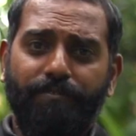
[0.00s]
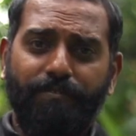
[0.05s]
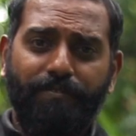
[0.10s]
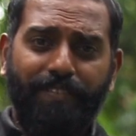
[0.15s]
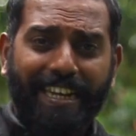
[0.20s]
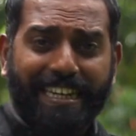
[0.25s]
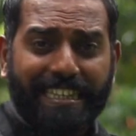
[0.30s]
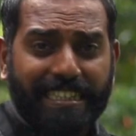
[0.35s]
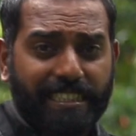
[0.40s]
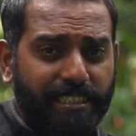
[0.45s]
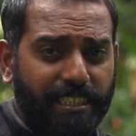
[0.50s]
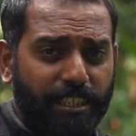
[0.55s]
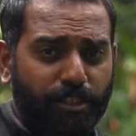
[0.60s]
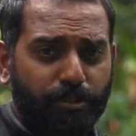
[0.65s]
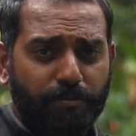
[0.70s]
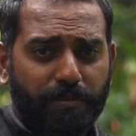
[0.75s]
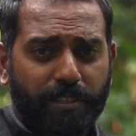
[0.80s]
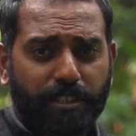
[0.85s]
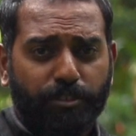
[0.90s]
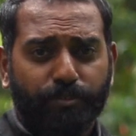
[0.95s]
very easy
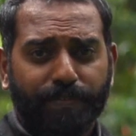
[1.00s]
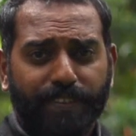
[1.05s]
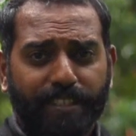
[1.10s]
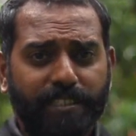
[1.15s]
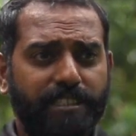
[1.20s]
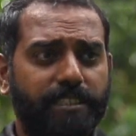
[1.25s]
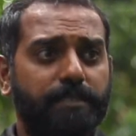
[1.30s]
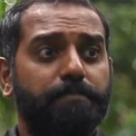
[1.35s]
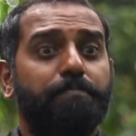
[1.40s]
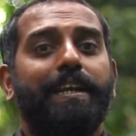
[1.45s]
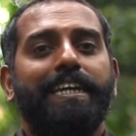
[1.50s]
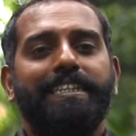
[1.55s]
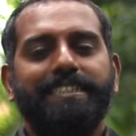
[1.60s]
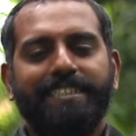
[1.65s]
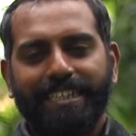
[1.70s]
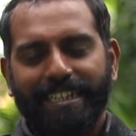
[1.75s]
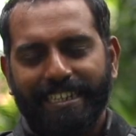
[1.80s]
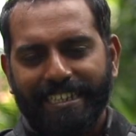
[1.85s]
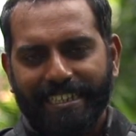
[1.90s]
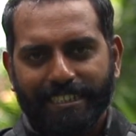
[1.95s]
to maneuver,
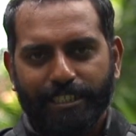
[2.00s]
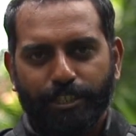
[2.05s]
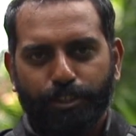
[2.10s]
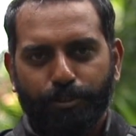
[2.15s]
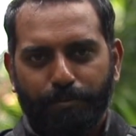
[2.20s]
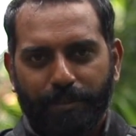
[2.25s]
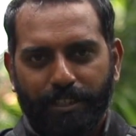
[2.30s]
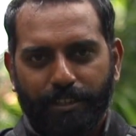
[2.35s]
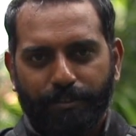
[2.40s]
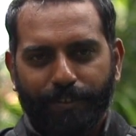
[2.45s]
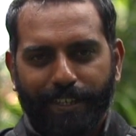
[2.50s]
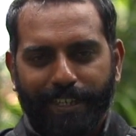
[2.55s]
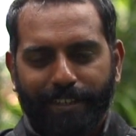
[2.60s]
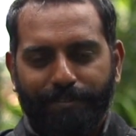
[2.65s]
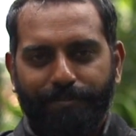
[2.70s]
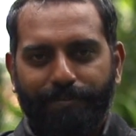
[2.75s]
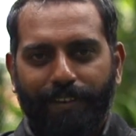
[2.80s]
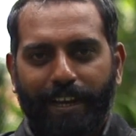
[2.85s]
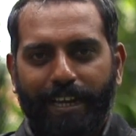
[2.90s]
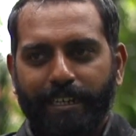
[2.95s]
surprisingly easy to maneuver
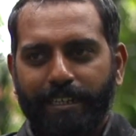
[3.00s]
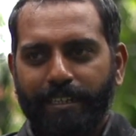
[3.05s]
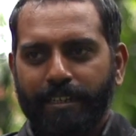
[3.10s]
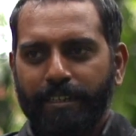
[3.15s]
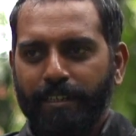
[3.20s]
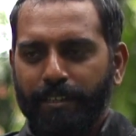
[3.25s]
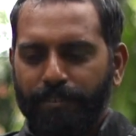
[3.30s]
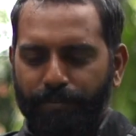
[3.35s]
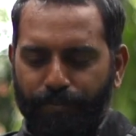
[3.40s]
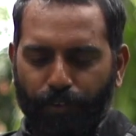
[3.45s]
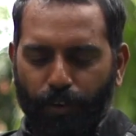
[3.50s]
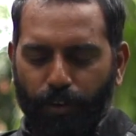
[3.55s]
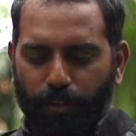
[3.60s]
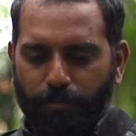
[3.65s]
in fact for